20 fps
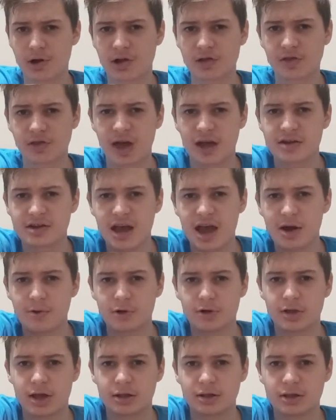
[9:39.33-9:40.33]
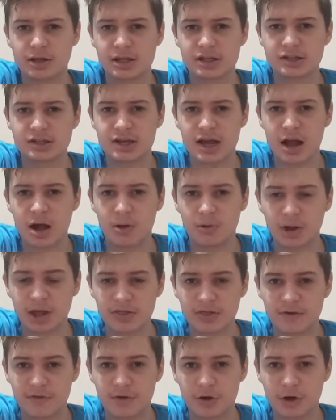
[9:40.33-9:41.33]
It's that tower that leans down at
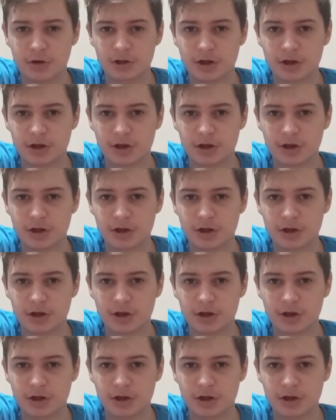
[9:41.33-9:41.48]
the far